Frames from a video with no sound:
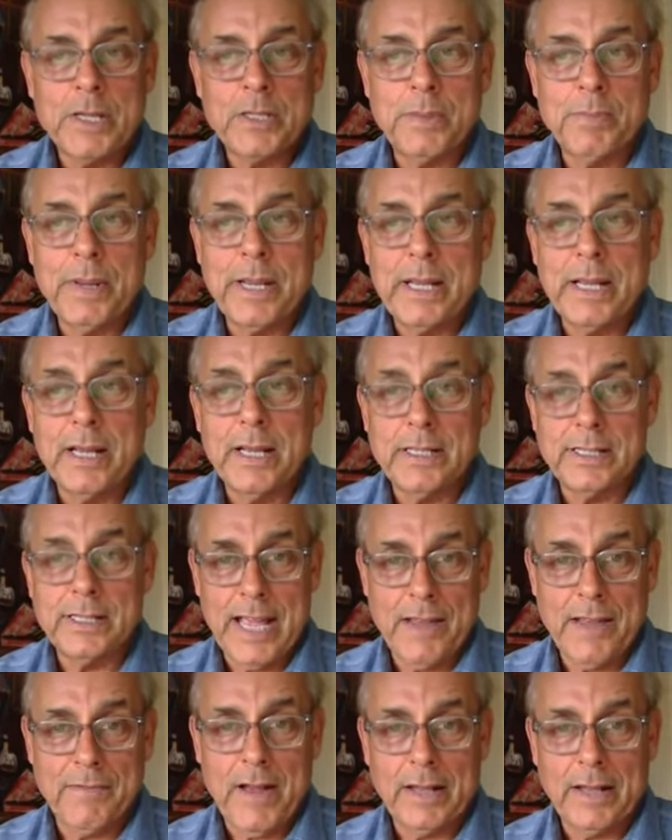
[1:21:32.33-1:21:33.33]
Thanks very
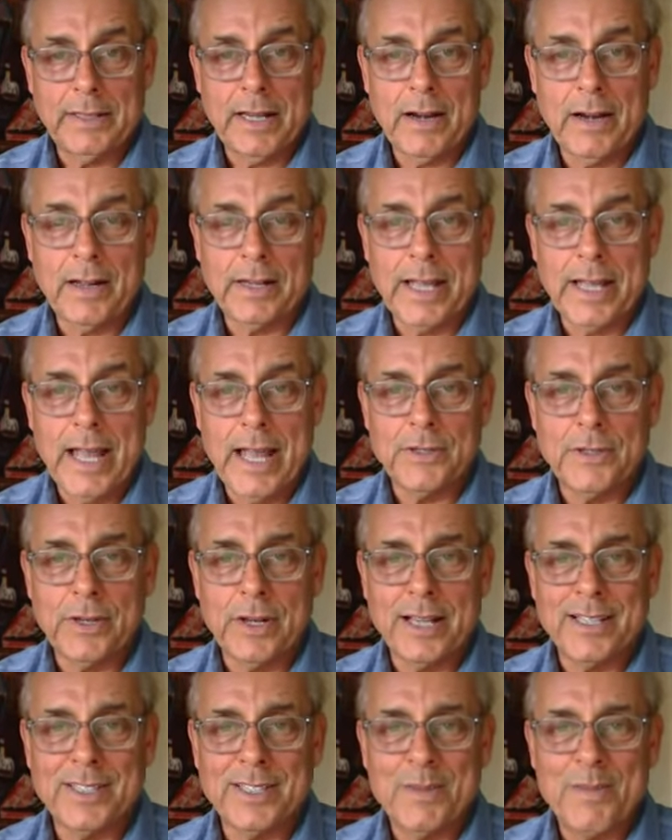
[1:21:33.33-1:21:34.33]
much. Be safe out
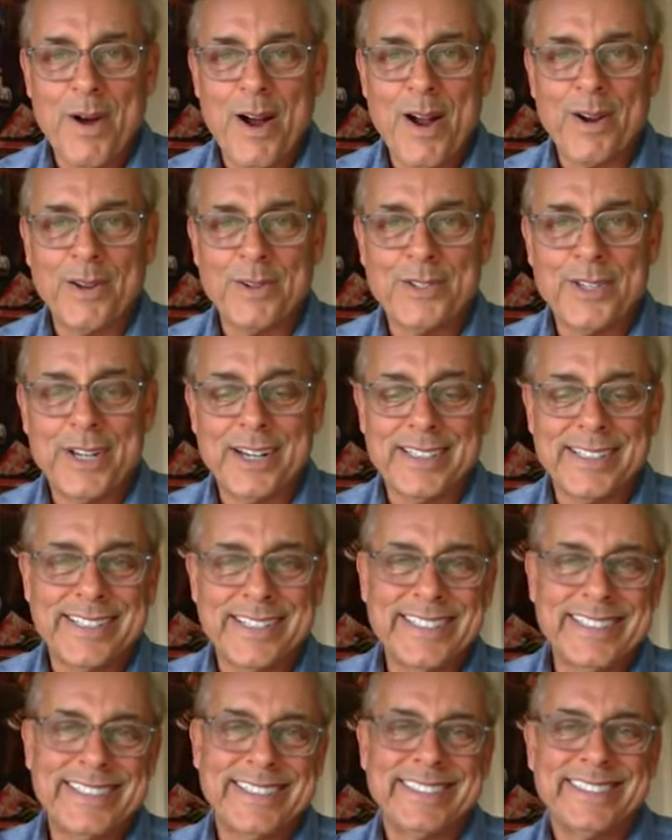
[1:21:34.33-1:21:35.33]
there, and I'll catch you guys
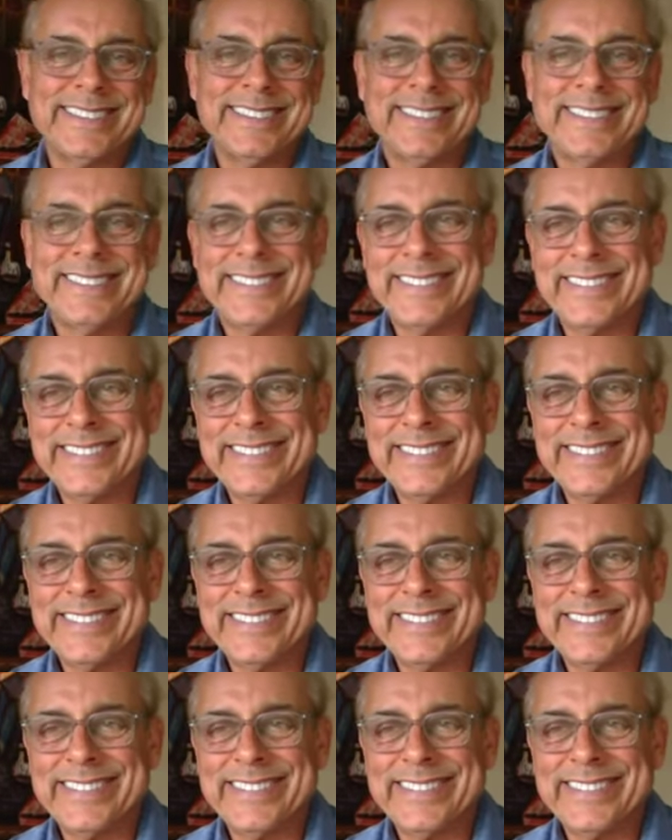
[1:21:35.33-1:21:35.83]
tomorrow. Cheers.